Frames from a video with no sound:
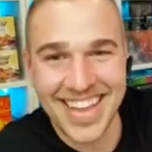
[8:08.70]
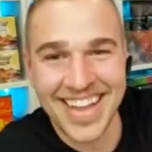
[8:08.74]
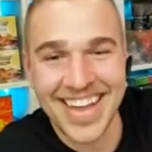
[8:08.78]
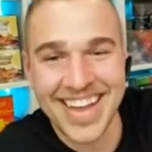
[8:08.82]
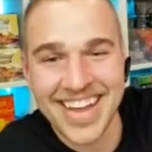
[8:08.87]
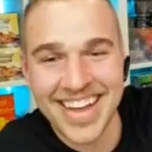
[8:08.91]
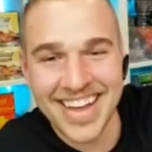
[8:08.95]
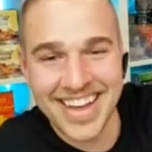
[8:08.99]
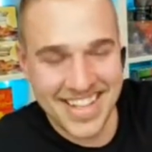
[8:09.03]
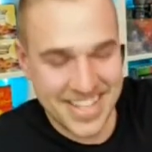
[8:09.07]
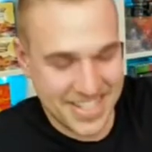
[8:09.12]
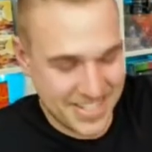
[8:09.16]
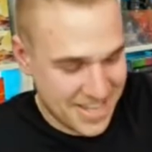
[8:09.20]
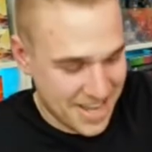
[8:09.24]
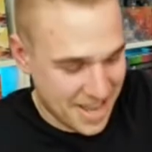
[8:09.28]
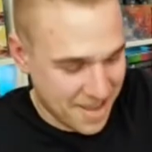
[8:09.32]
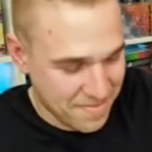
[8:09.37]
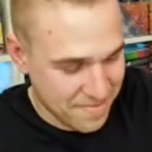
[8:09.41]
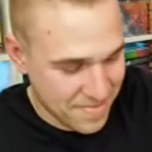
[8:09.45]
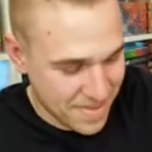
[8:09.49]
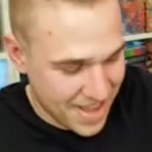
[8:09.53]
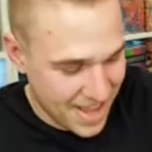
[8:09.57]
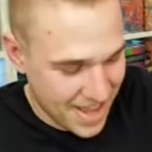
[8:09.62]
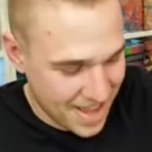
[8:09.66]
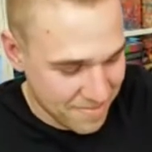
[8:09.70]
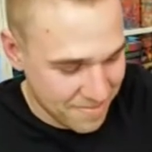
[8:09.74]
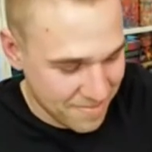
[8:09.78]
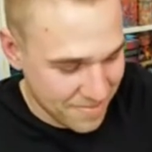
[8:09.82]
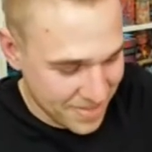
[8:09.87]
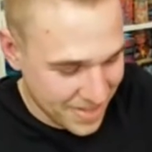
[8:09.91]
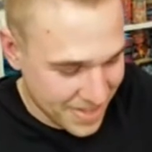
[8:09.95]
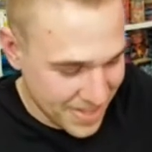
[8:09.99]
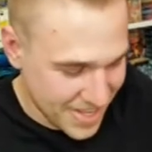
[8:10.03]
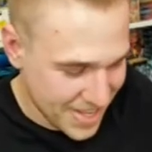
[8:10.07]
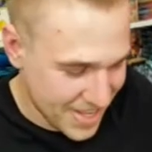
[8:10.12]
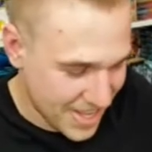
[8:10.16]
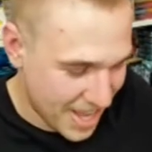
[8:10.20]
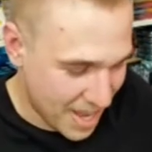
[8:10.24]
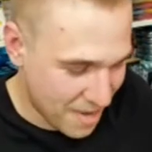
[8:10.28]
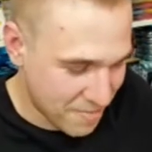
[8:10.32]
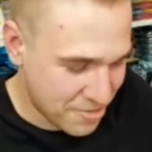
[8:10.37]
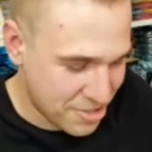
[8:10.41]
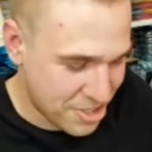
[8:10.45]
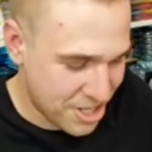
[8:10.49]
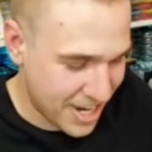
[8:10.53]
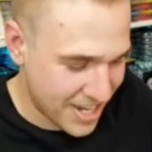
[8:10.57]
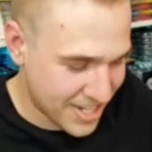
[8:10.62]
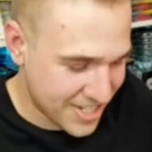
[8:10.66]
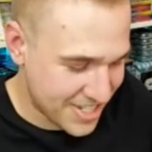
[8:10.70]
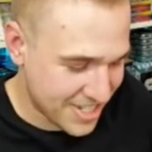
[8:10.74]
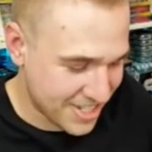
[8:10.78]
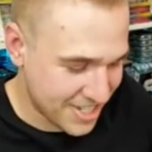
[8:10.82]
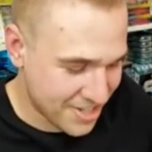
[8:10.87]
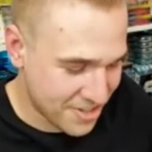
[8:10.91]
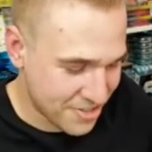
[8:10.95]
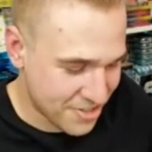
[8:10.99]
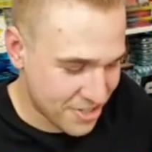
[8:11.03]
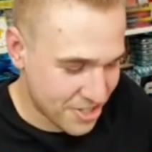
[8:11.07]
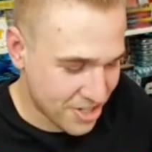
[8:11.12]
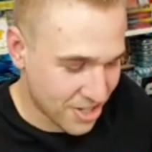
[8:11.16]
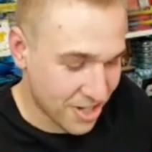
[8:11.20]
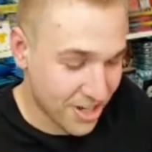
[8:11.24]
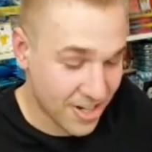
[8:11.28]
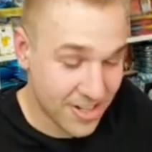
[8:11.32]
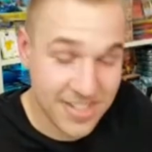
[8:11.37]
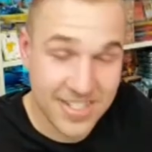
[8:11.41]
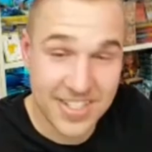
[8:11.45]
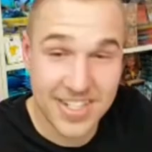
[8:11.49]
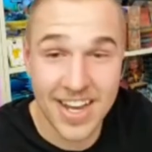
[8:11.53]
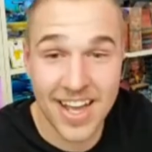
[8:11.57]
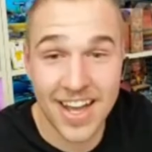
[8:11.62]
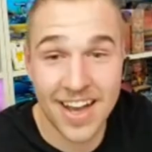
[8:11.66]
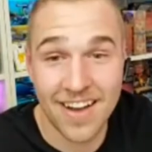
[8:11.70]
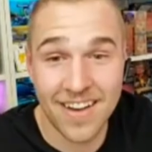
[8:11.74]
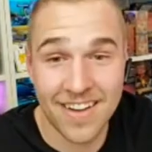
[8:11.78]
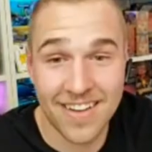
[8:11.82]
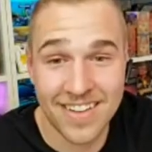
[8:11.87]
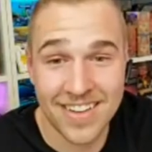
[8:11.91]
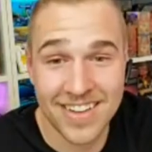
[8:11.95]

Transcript: All right. Because I'm chasing those Zards now.